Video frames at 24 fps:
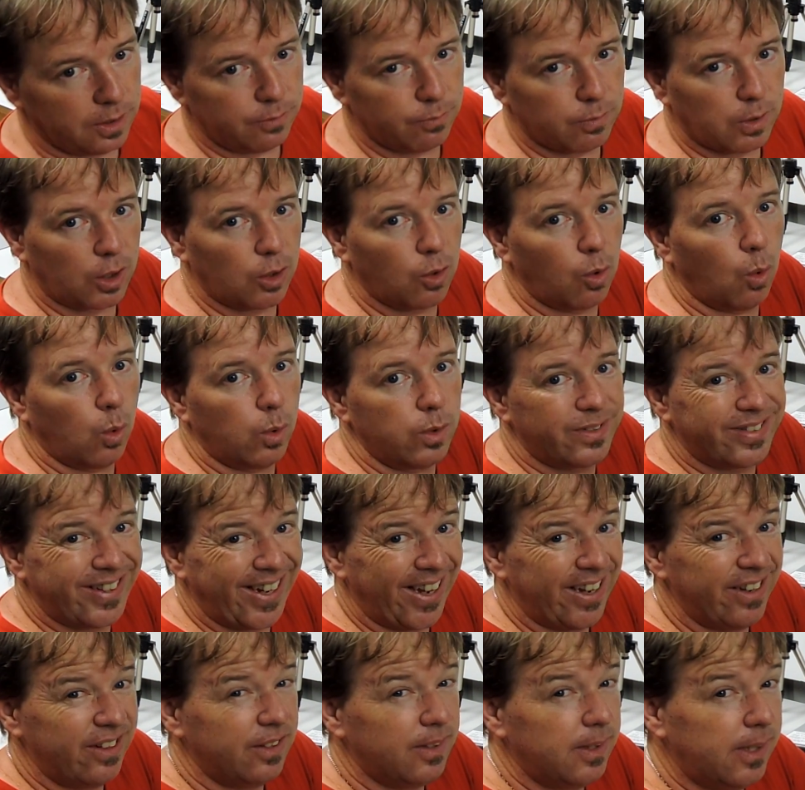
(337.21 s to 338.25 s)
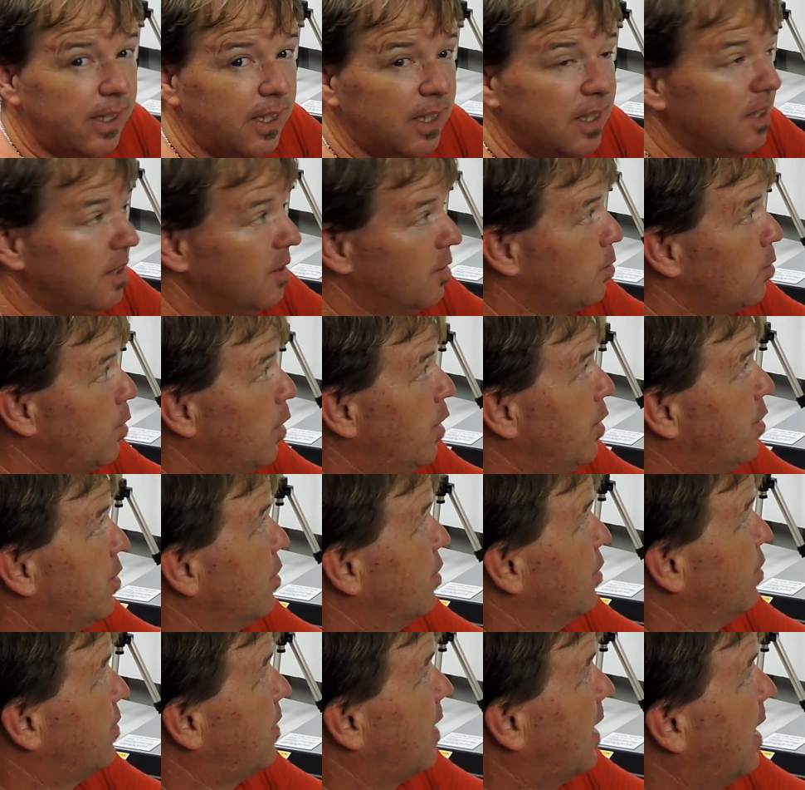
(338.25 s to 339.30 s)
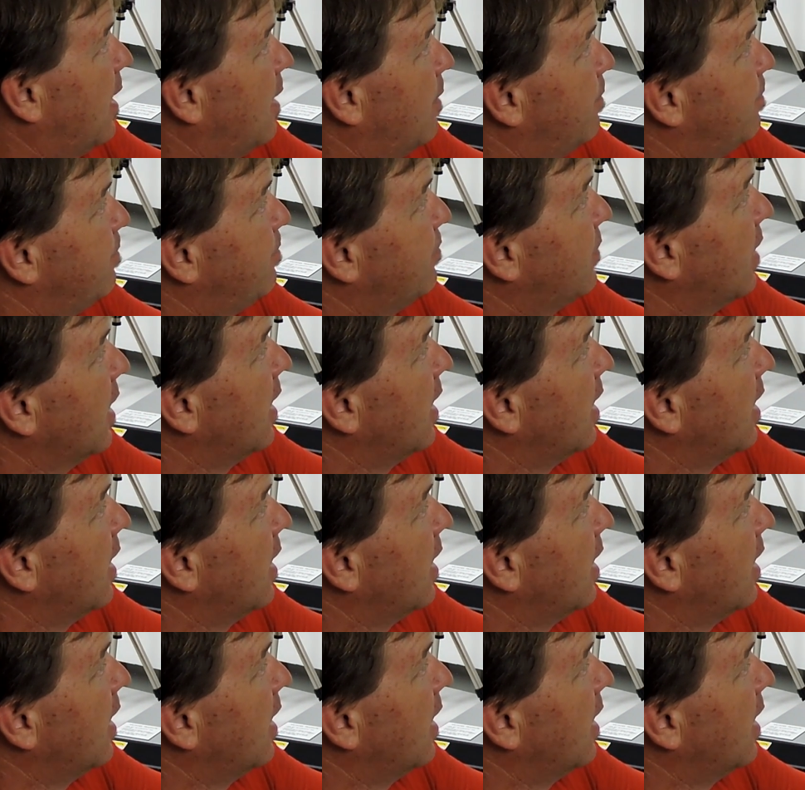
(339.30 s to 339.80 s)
record 10 years worth of um,